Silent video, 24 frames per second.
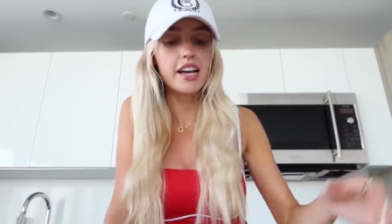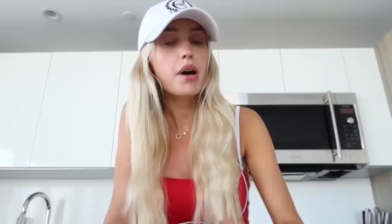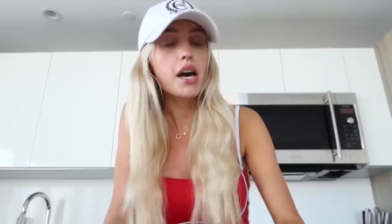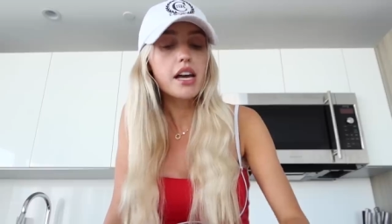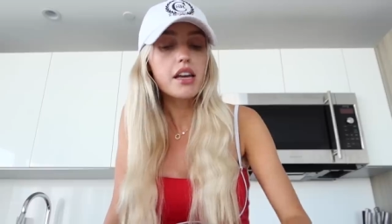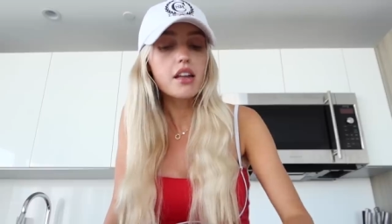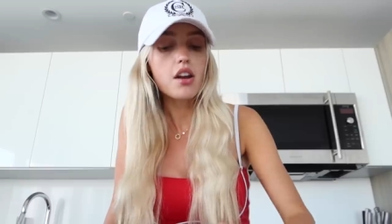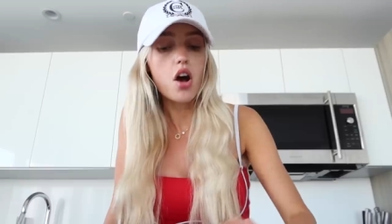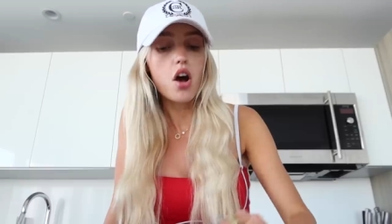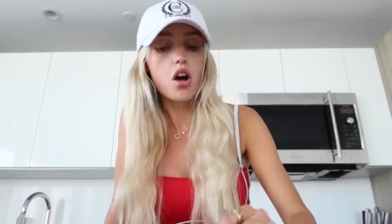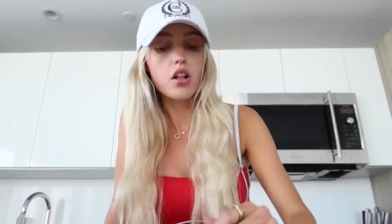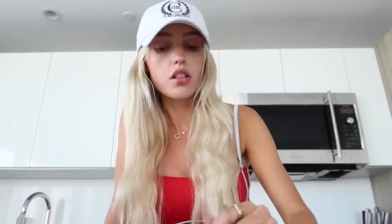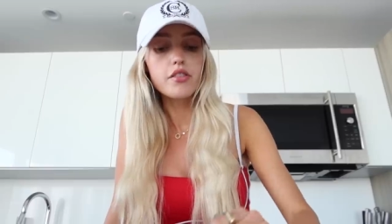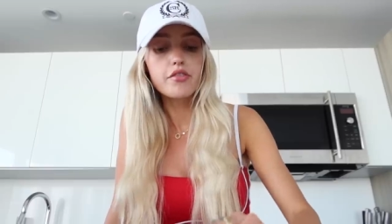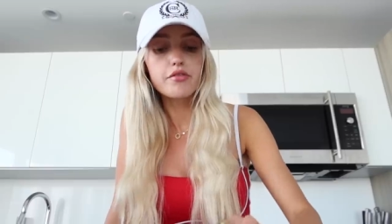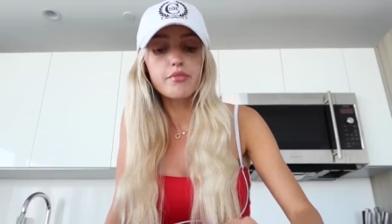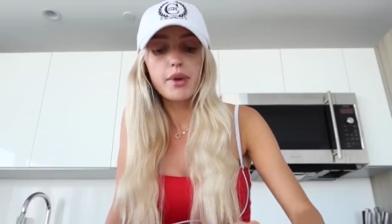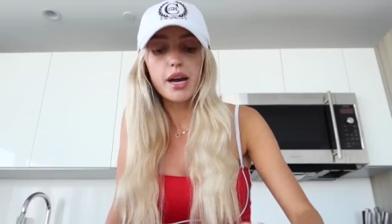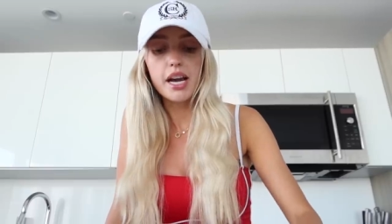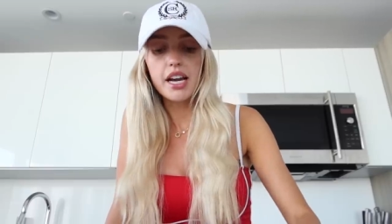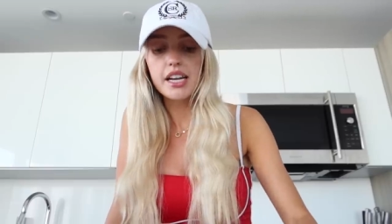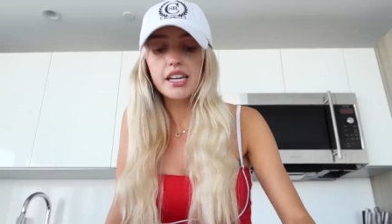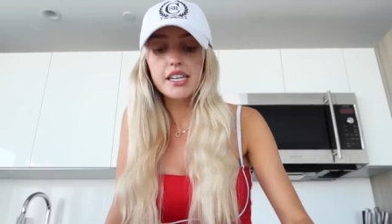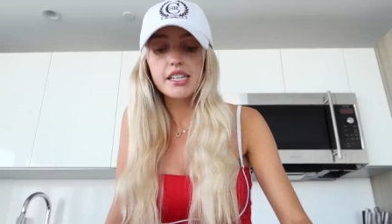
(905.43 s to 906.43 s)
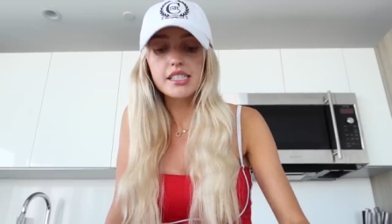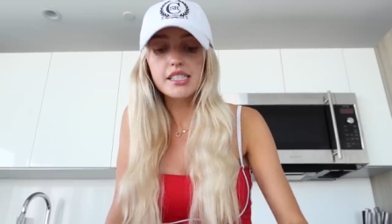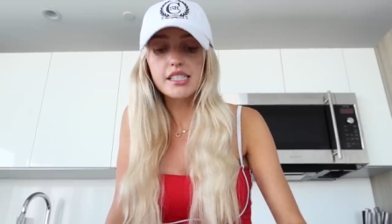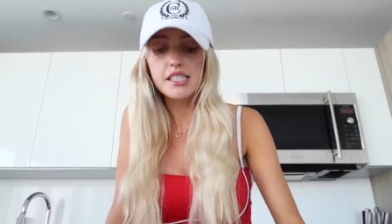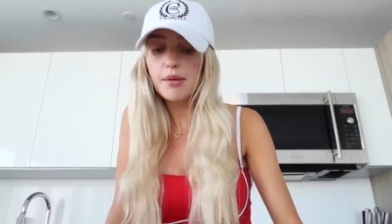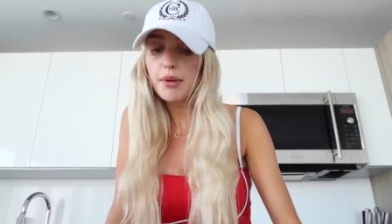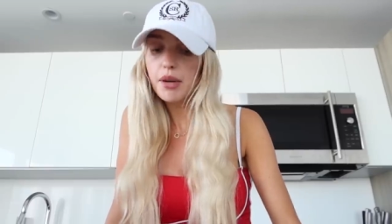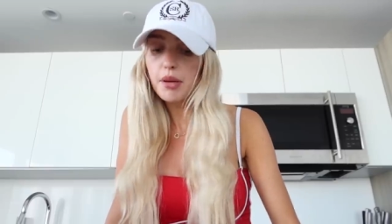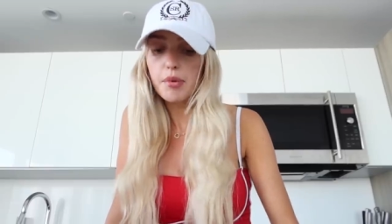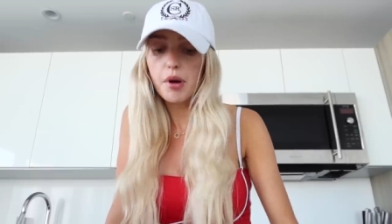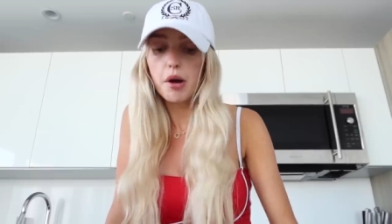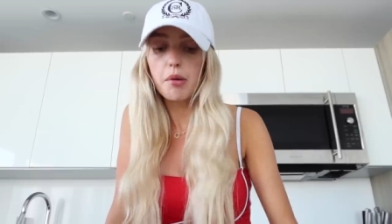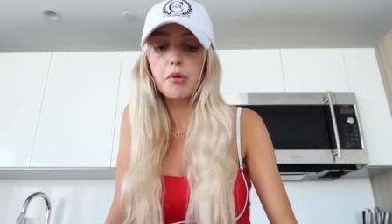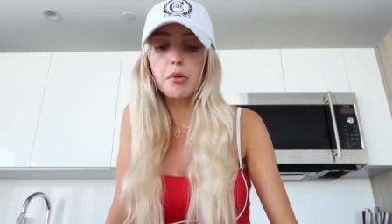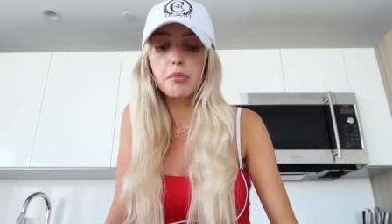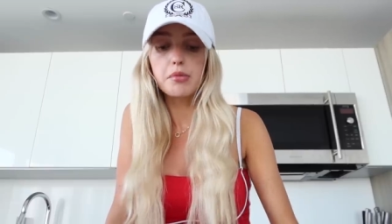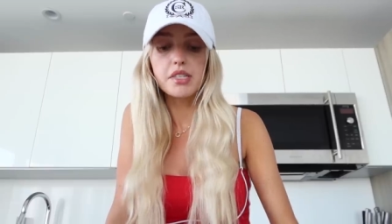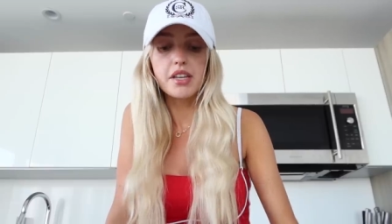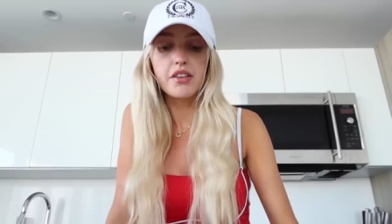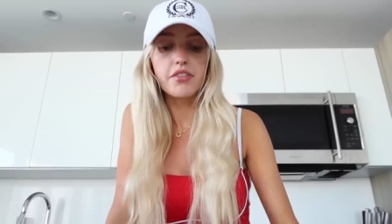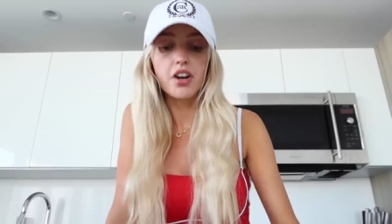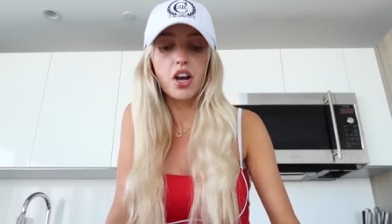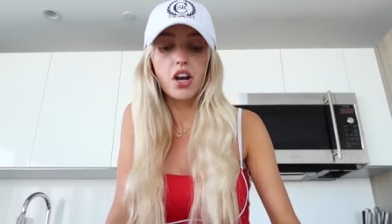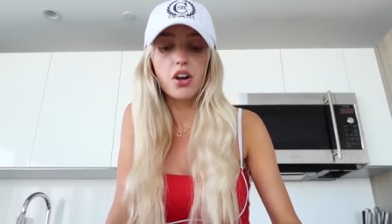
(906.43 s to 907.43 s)
But all of my stomach problems
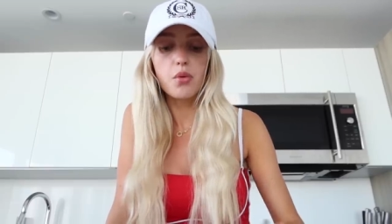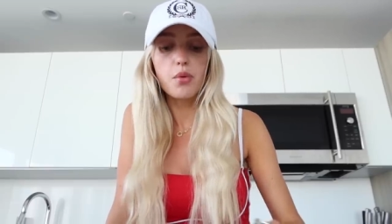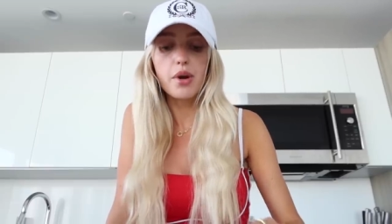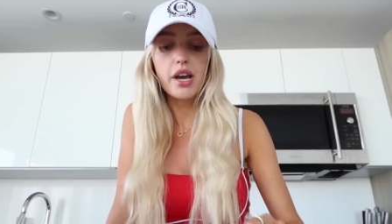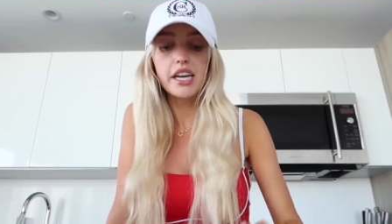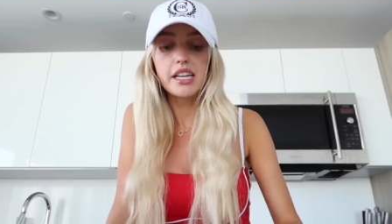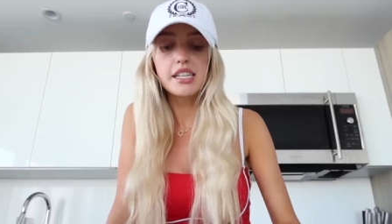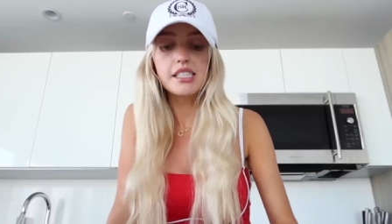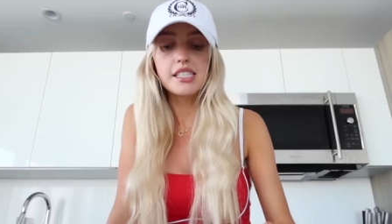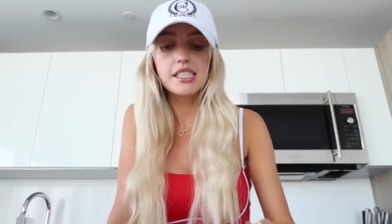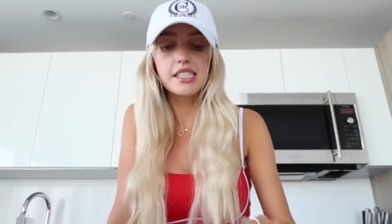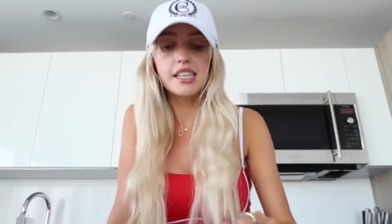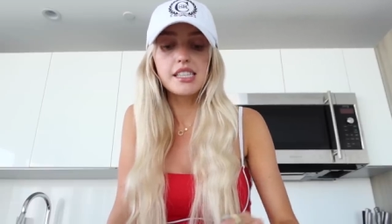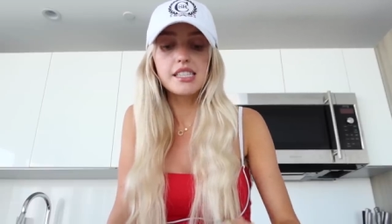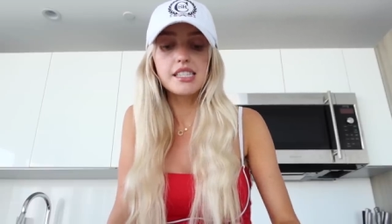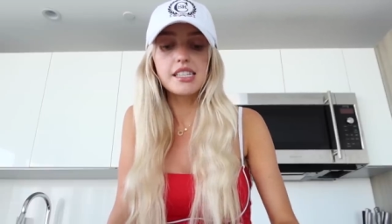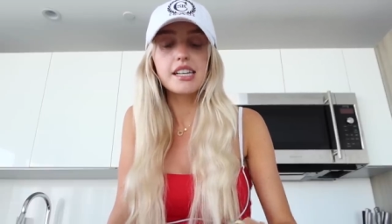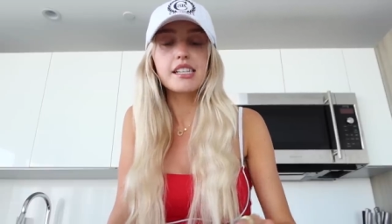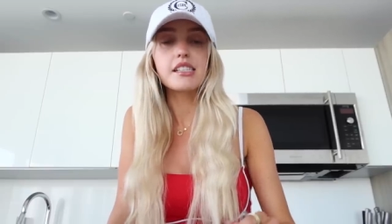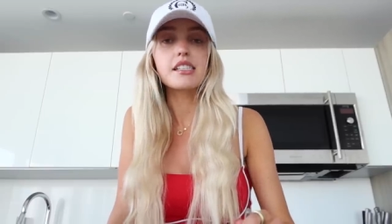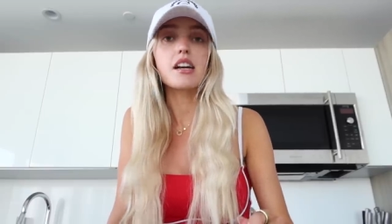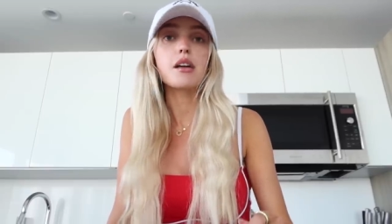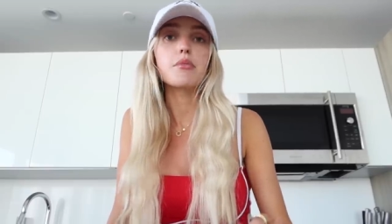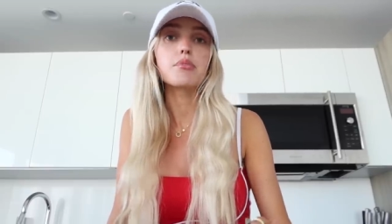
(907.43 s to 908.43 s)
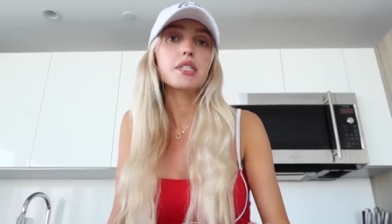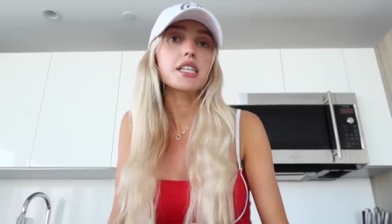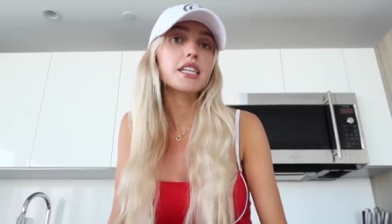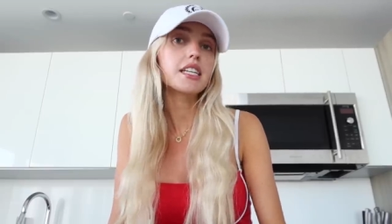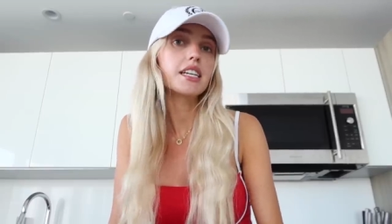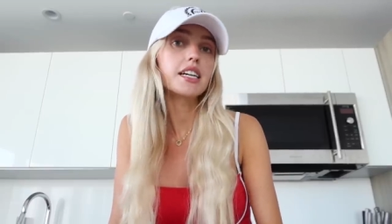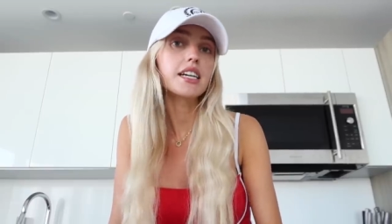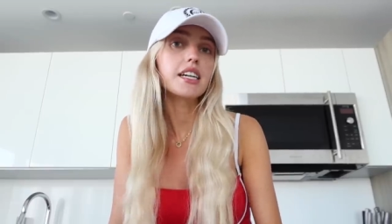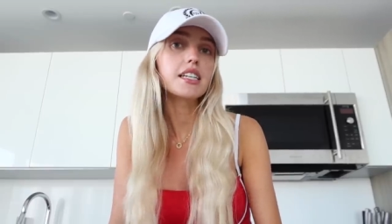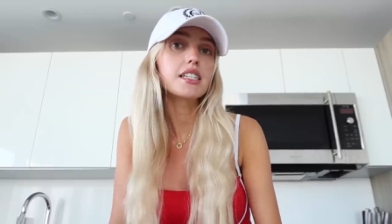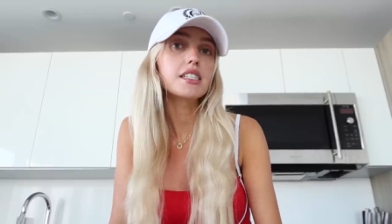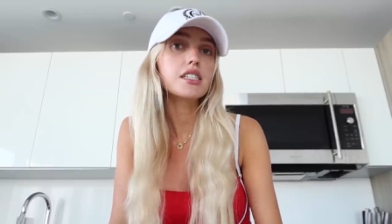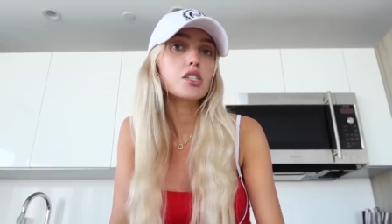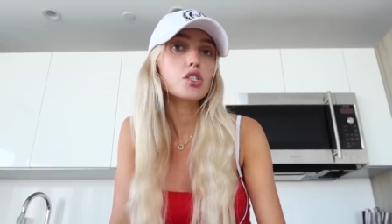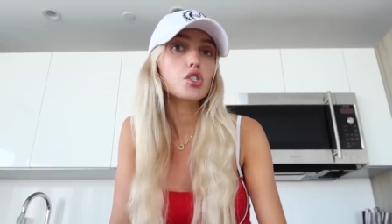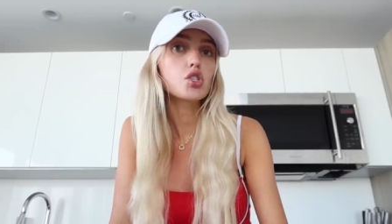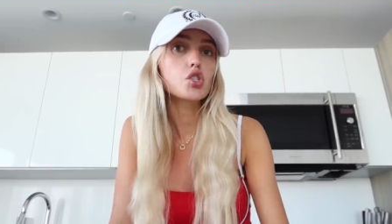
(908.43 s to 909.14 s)
have gone away since I stopped eating it.